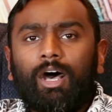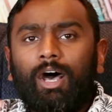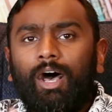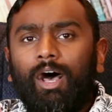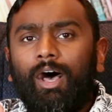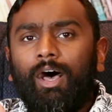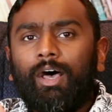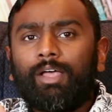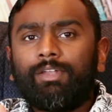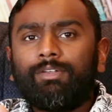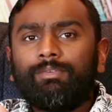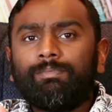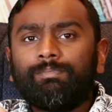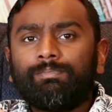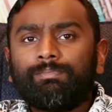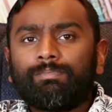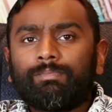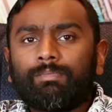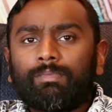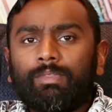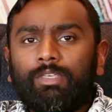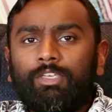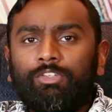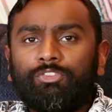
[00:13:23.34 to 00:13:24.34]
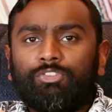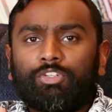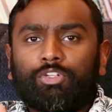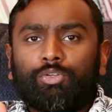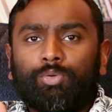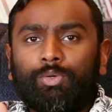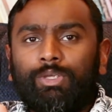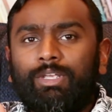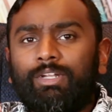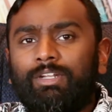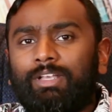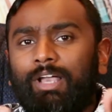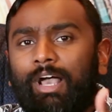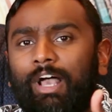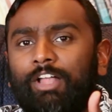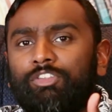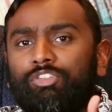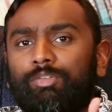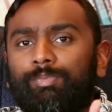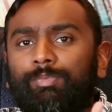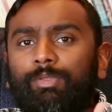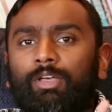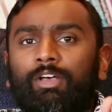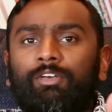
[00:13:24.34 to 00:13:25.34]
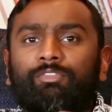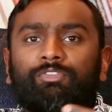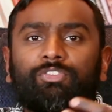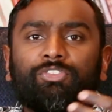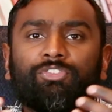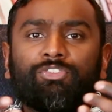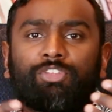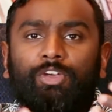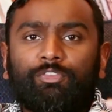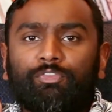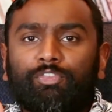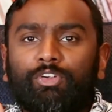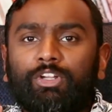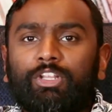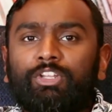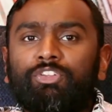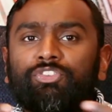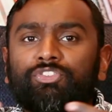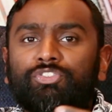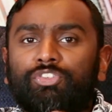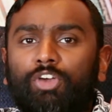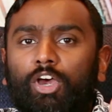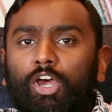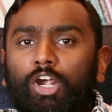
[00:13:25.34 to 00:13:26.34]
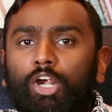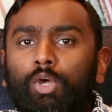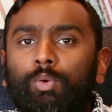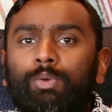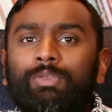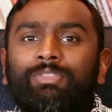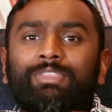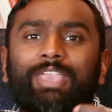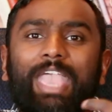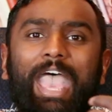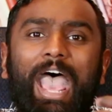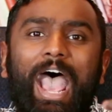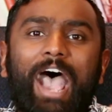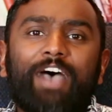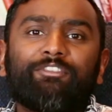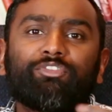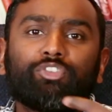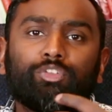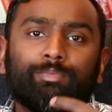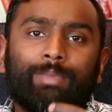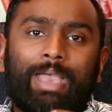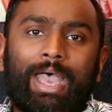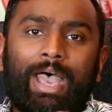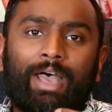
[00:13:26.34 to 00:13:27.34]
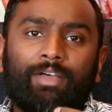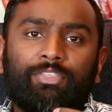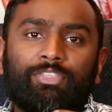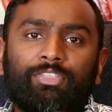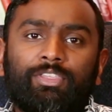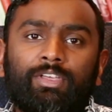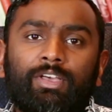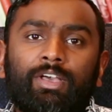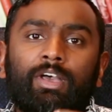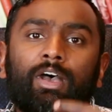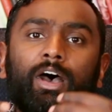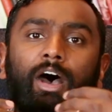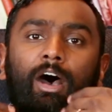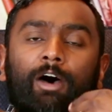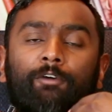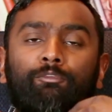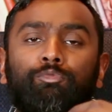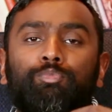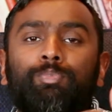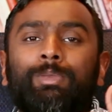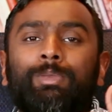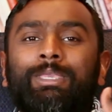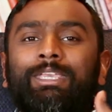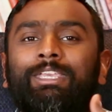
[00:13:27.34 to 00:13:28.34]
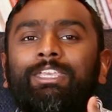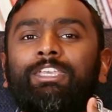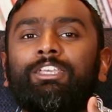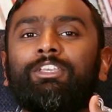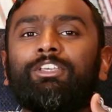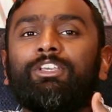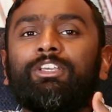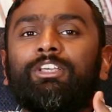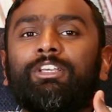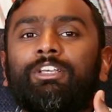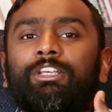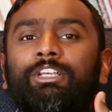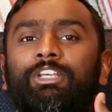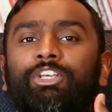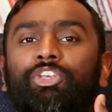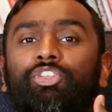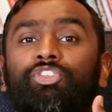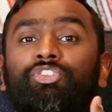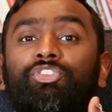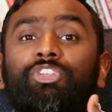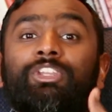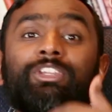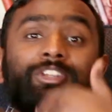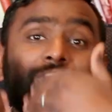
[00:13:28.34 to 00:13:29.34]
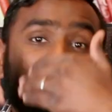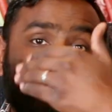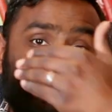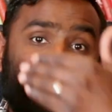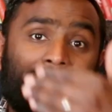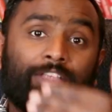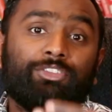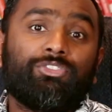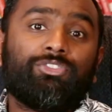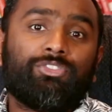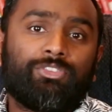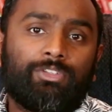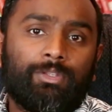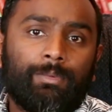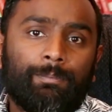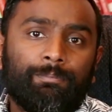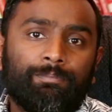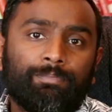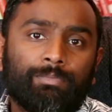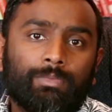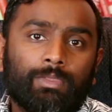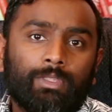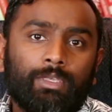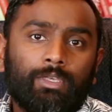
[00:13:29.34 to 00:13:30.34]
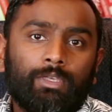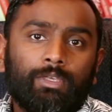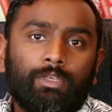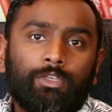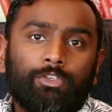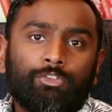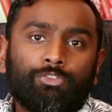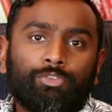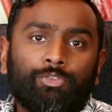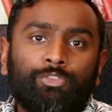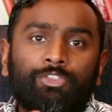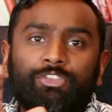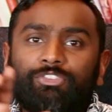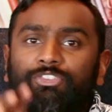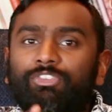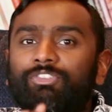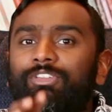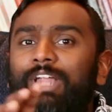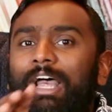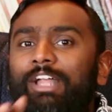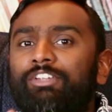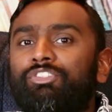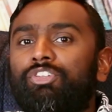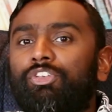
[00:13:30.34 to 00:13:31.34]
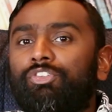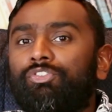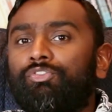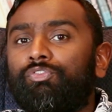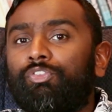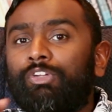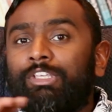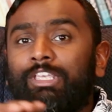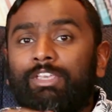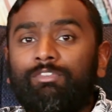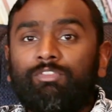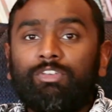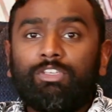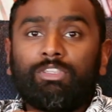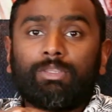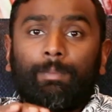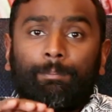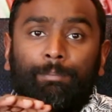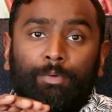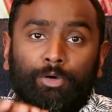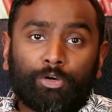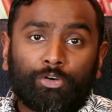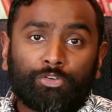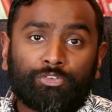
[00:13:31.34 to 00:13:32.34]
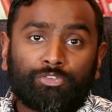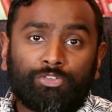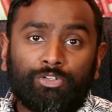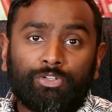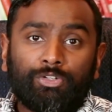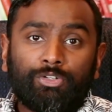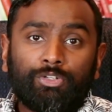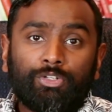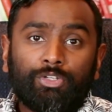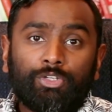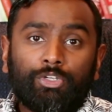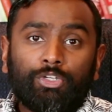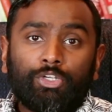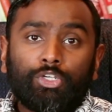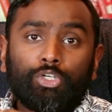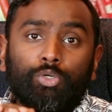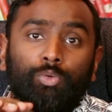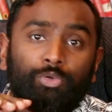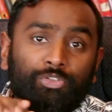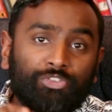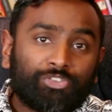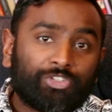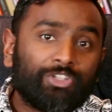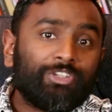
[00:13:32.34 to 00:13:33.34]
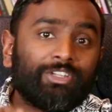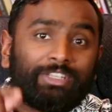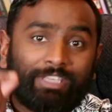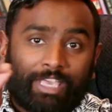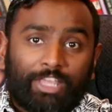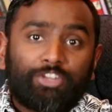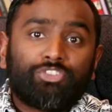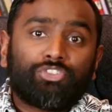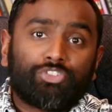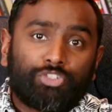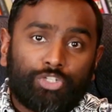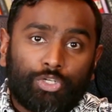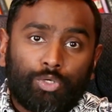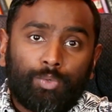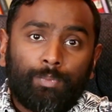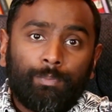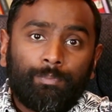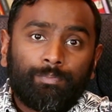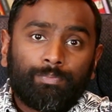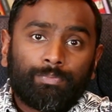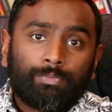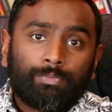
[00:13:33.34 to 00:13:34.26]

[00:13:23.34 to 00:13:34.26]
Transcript: Han is the Korean concept of suffering and sorrow in the aftermath of being sinned against. So this is not just forgiving the person who has sinned against you,